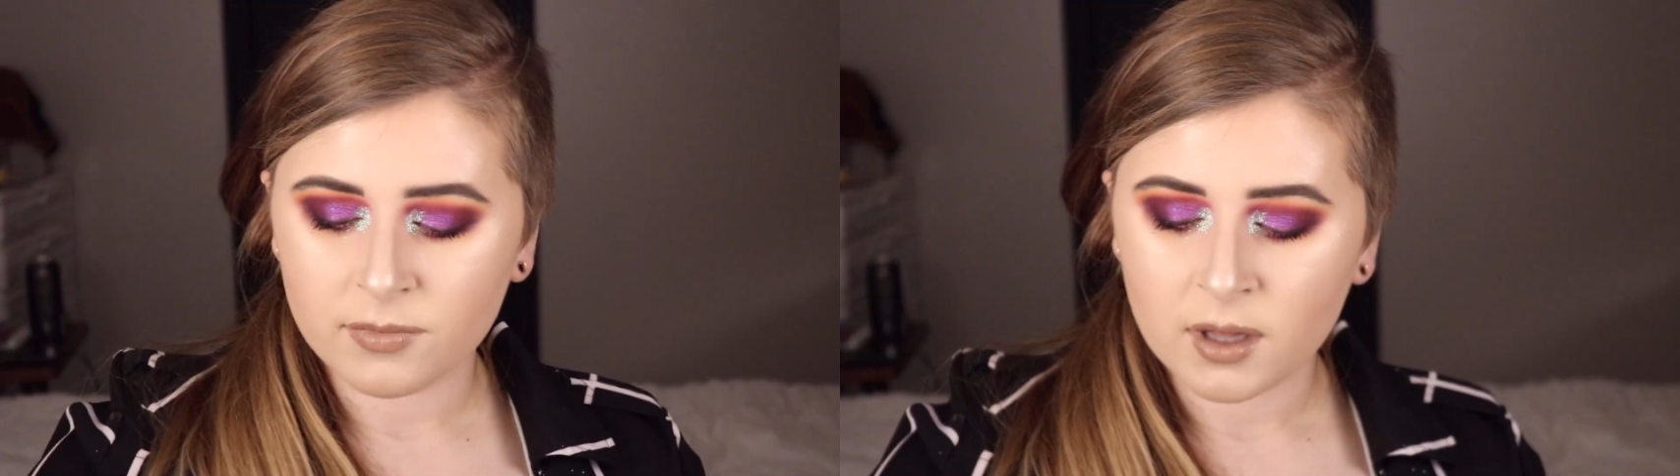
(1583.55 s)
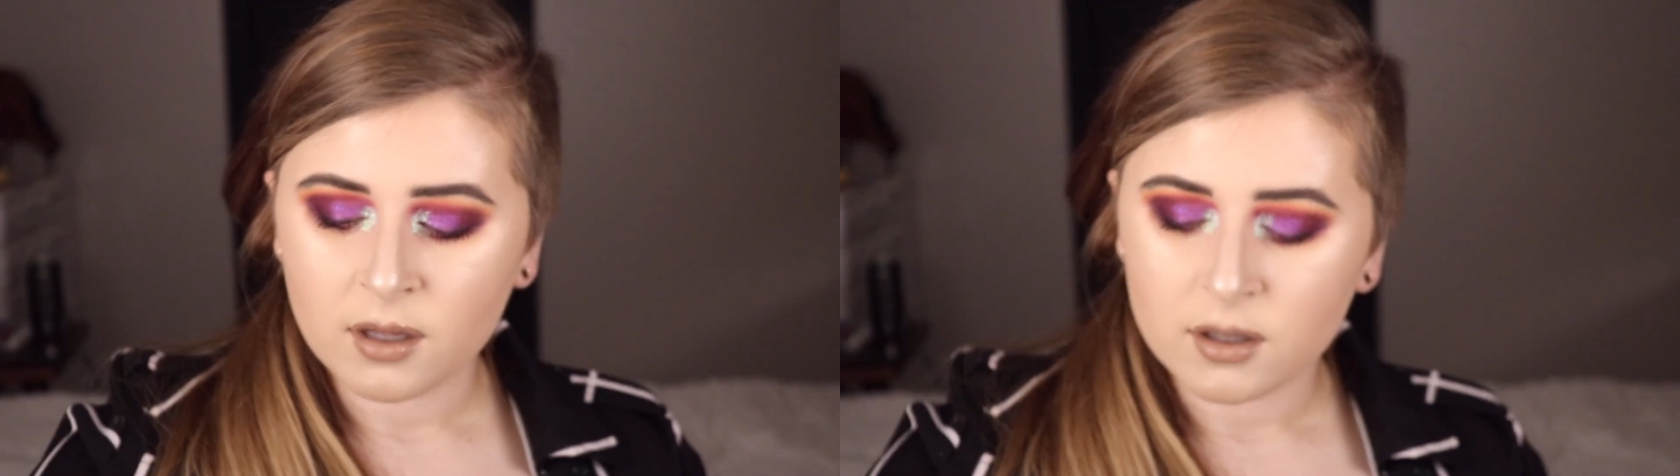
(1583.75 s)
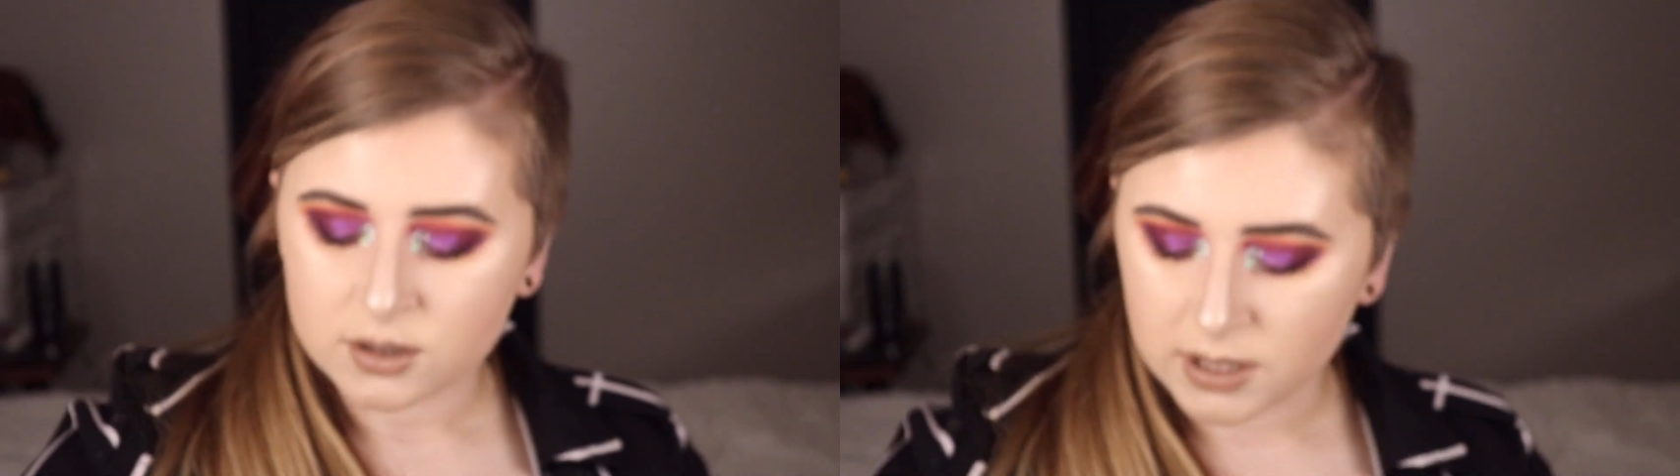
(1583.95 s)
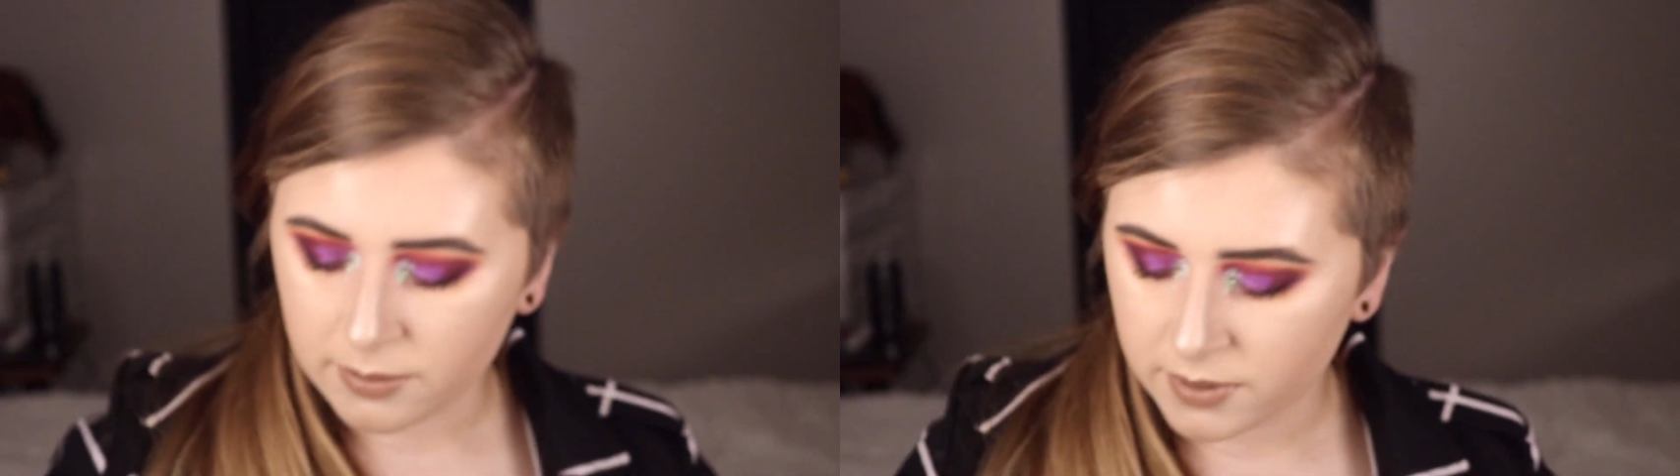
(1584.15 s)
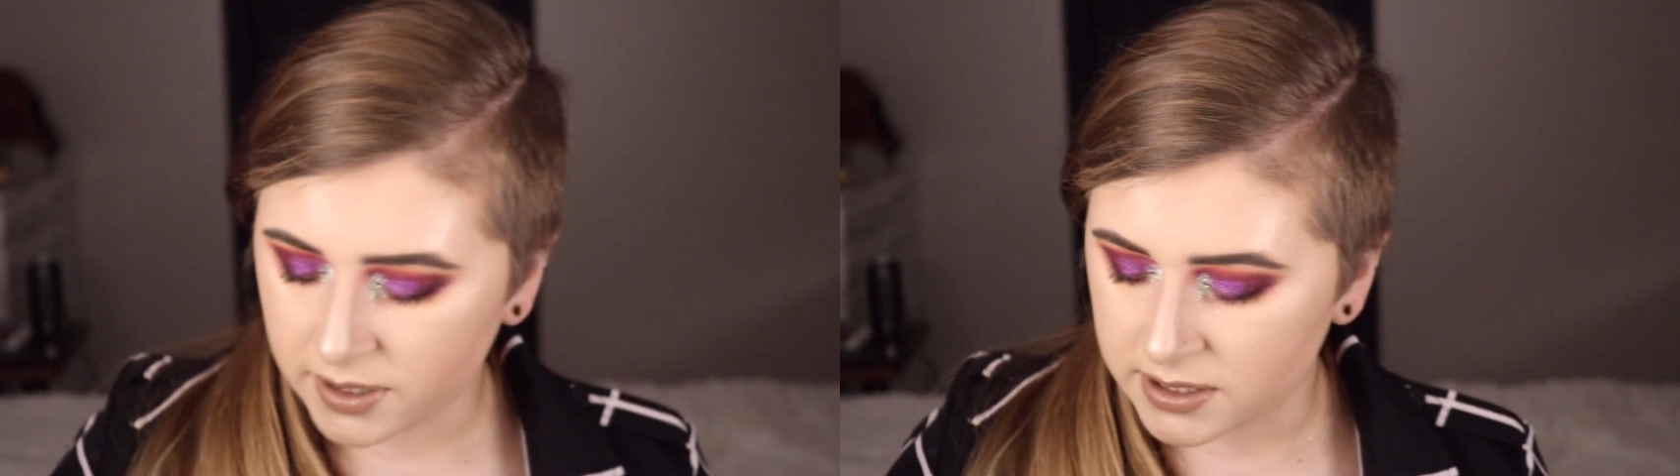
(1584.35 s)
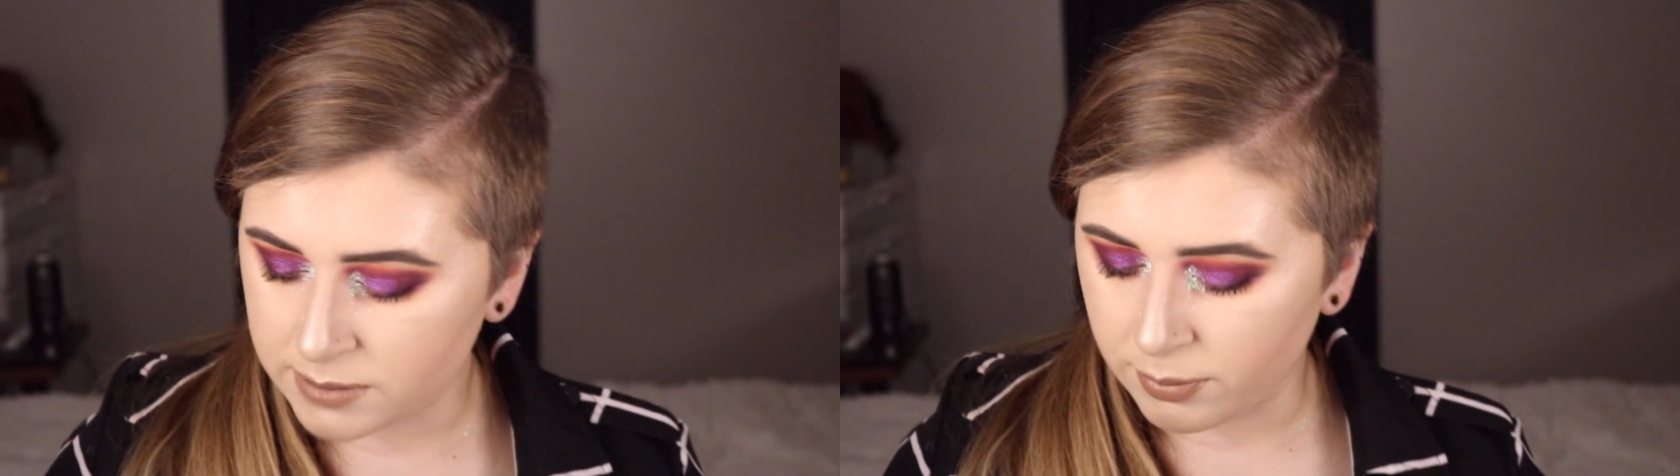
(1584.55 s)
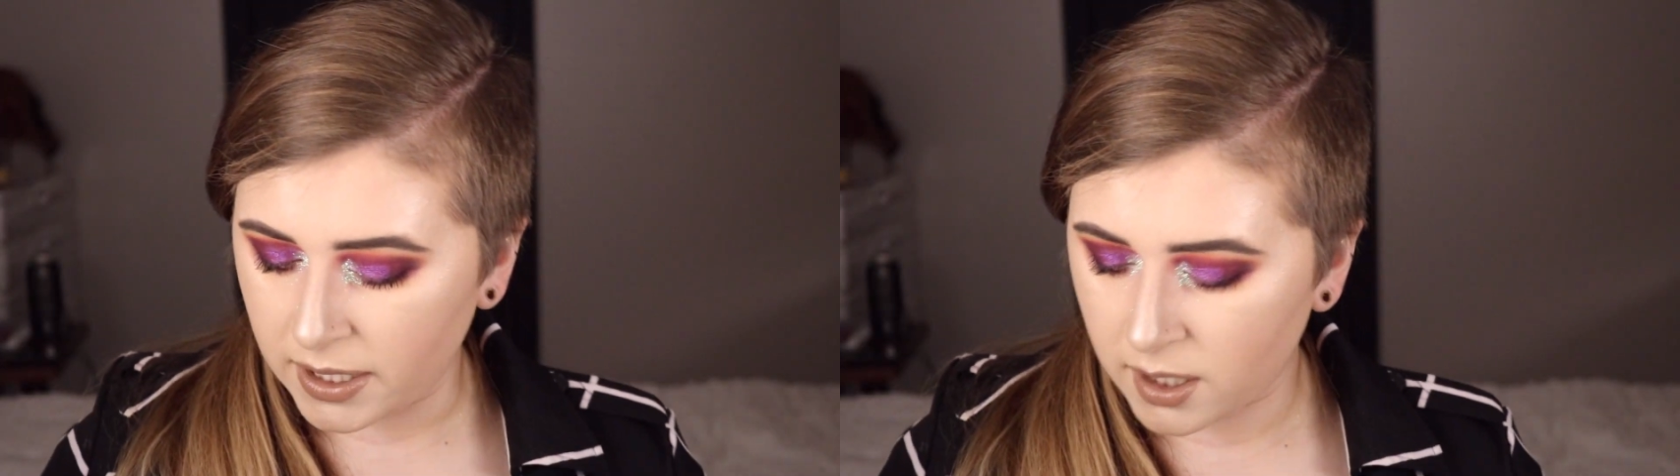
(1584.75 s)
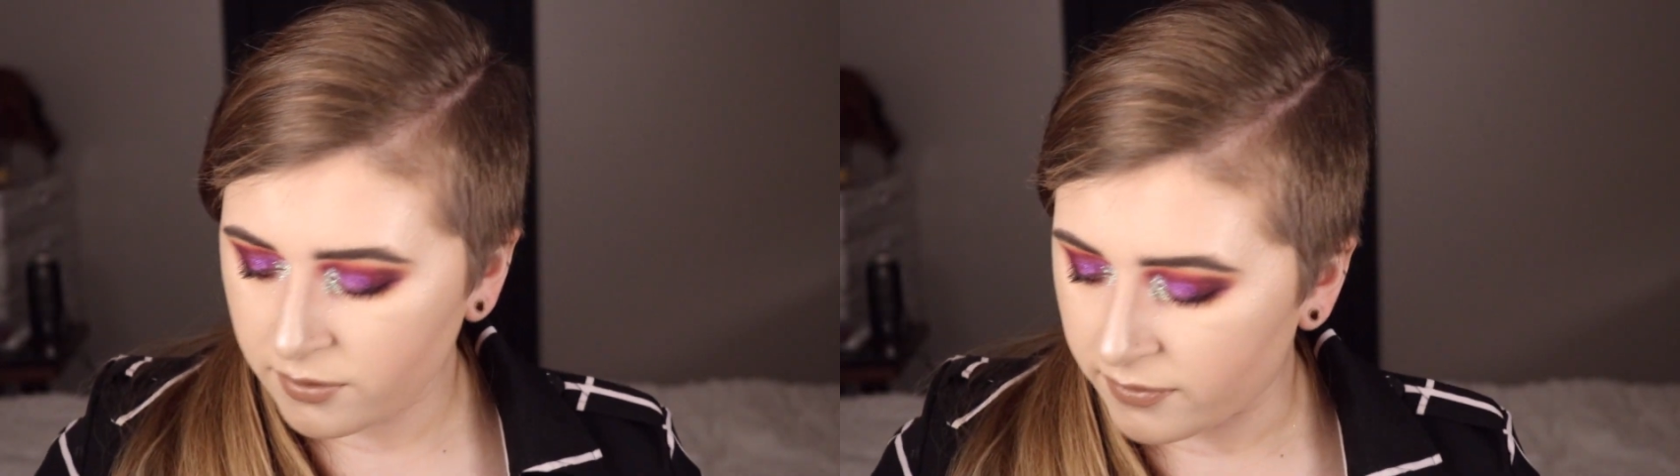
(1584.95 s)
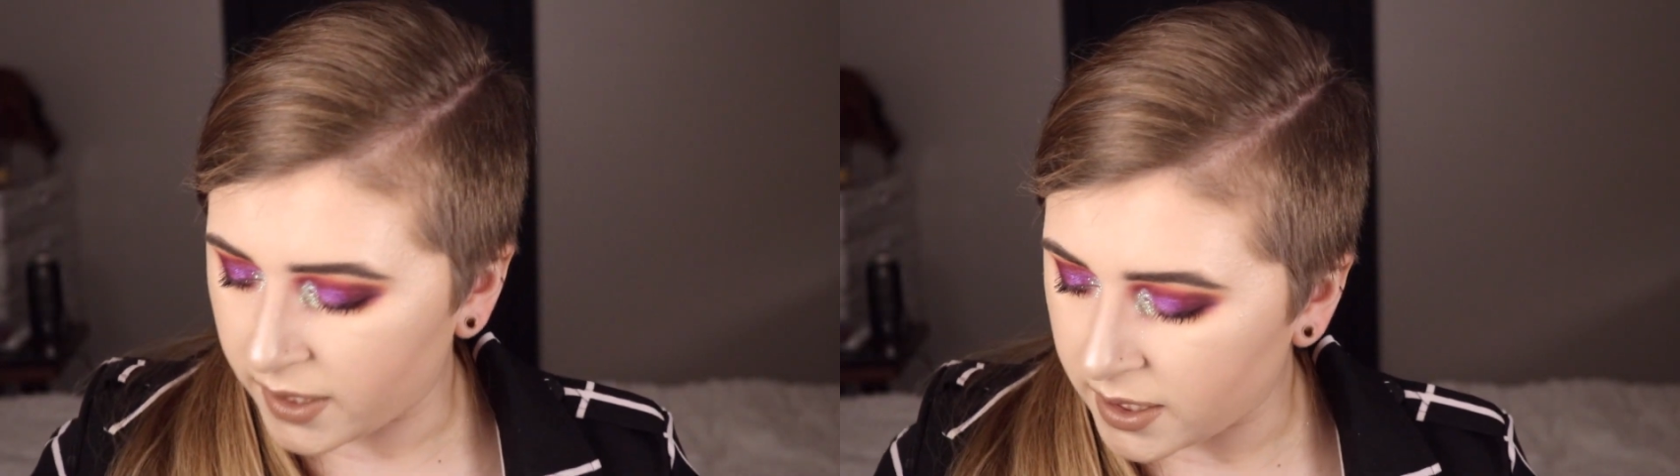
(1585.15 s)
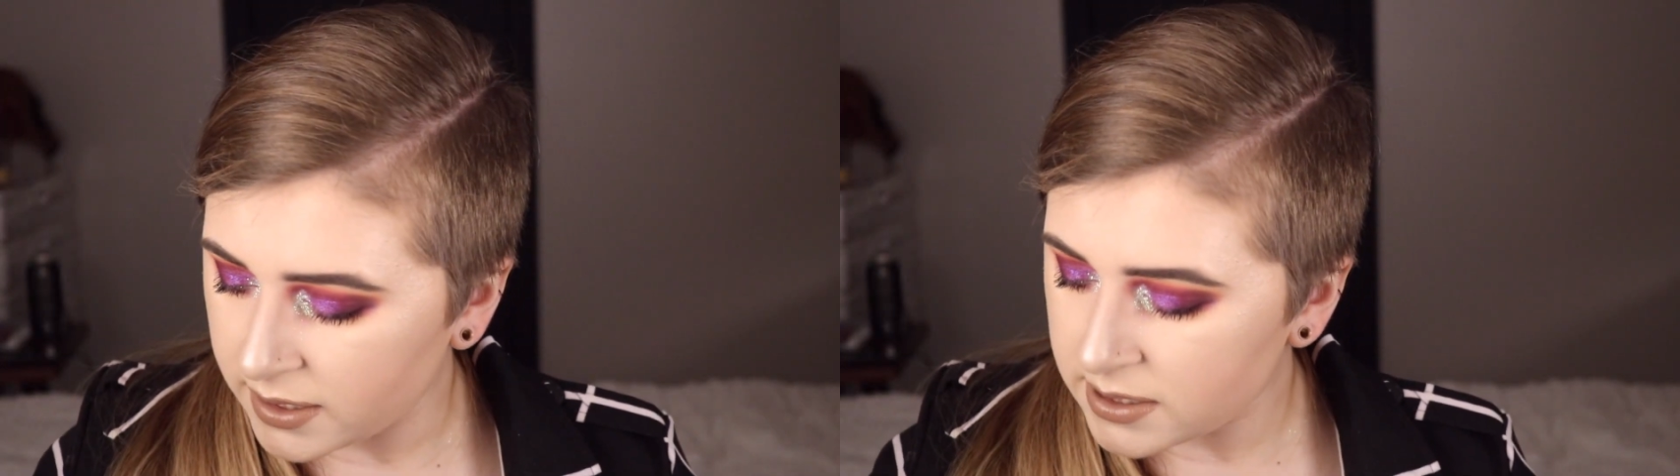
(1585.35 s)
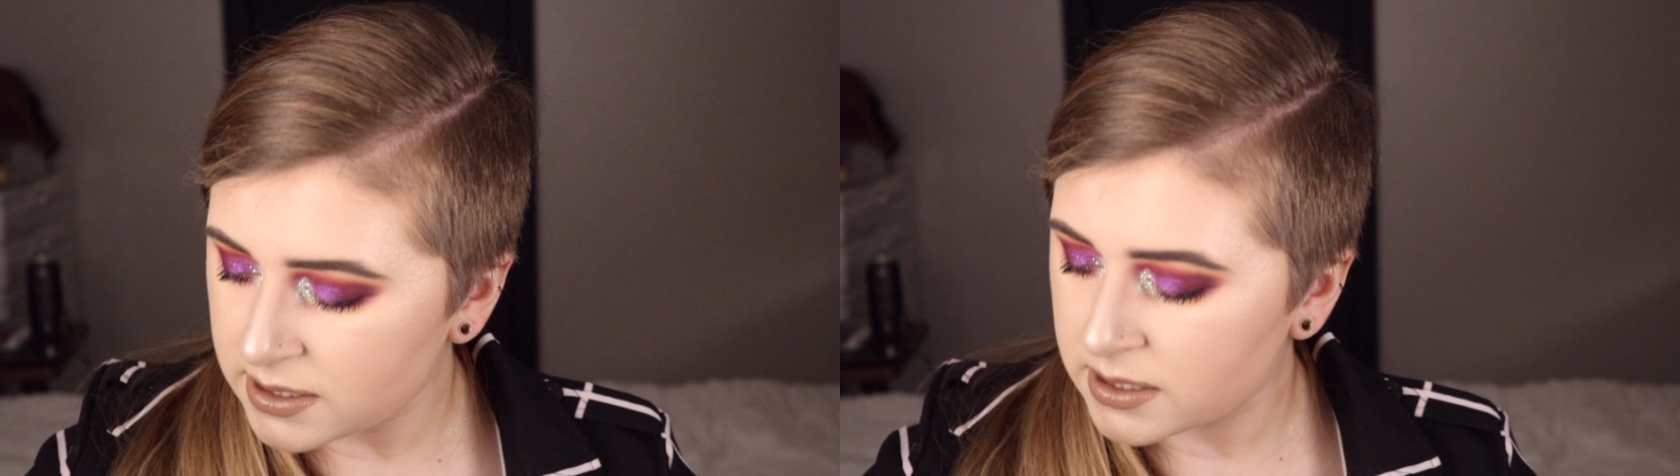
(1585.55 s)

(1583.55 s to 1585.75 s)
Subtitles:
So now we're gonna spray our face.